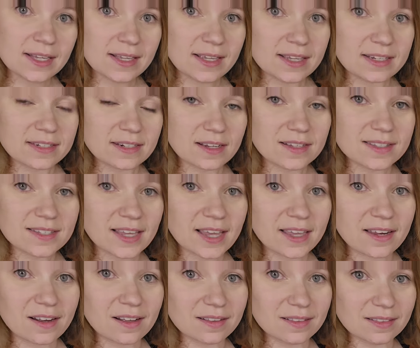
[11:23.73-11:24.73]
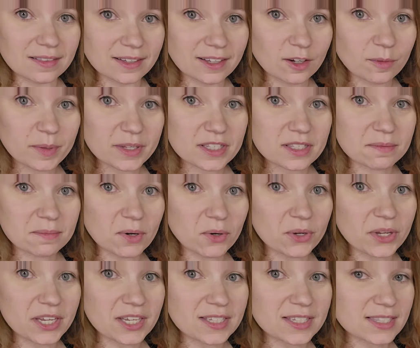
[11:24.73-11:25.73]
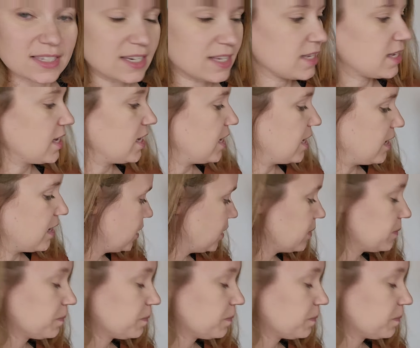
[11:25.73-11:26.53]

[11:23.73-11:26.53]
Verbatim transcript: It does get a little bit smoky and stinky,